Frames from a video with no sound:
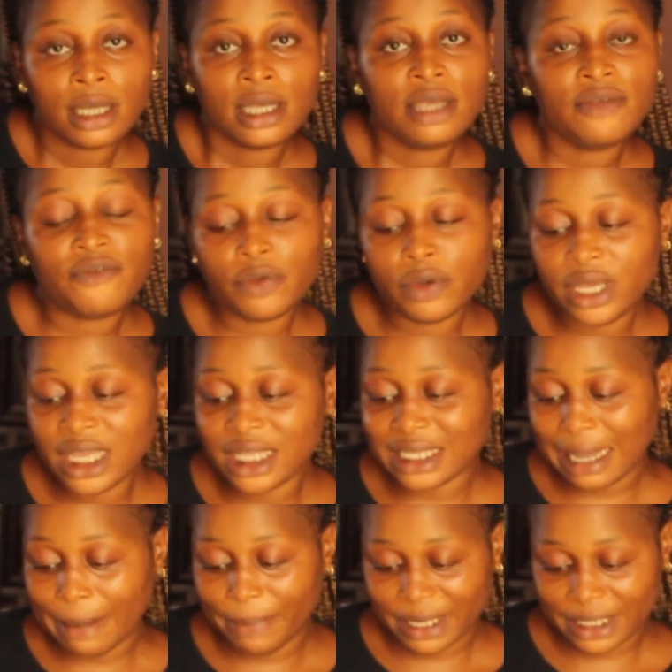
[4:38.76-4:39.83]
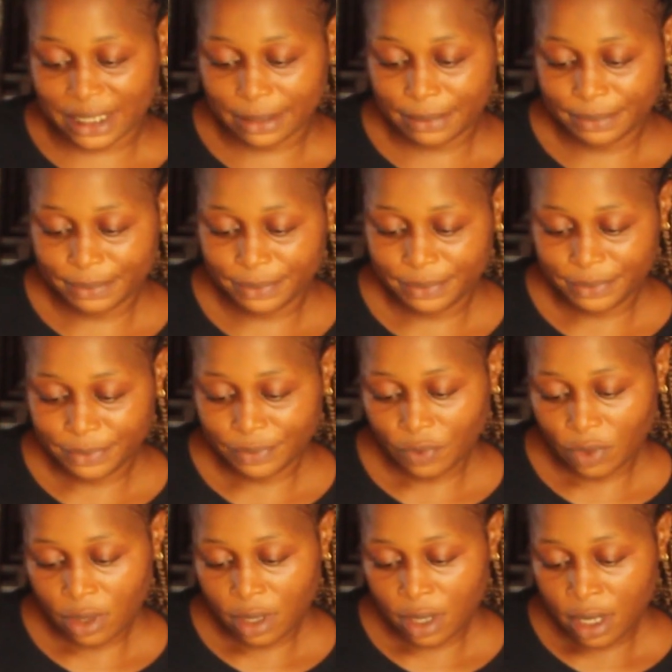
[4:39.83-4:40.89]
If you eat Abacha
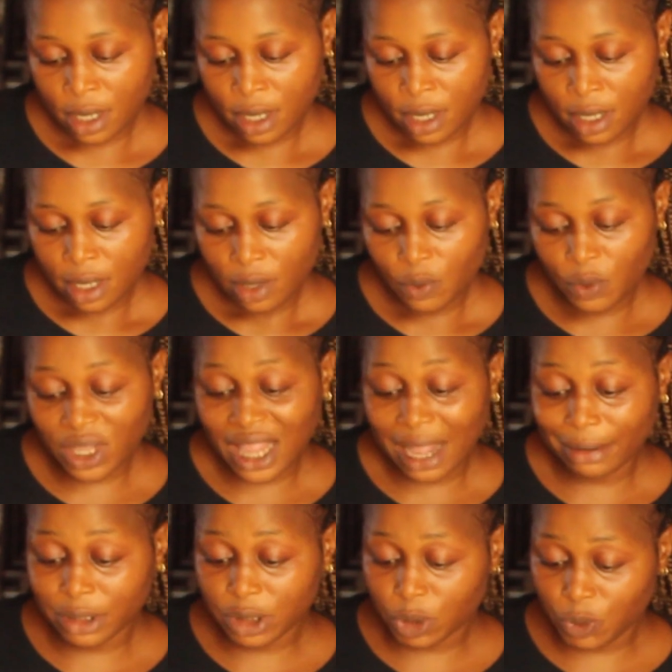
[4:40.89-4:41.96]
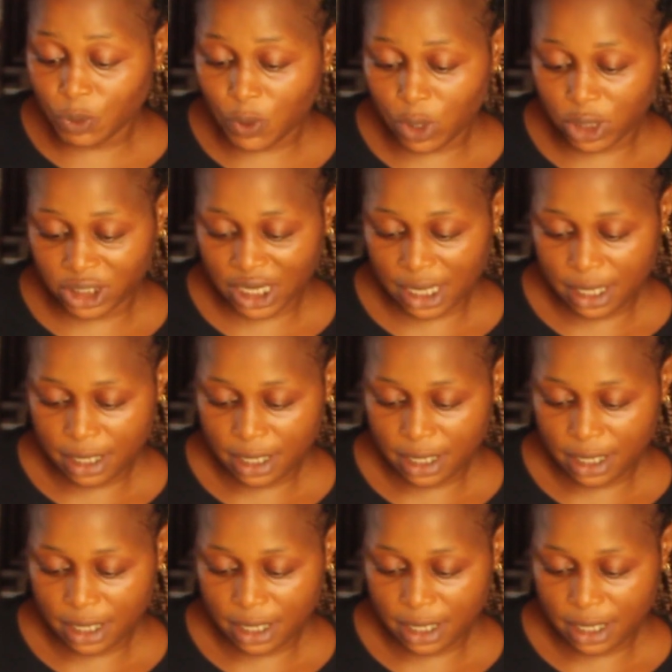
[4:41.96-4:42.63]
without watcha,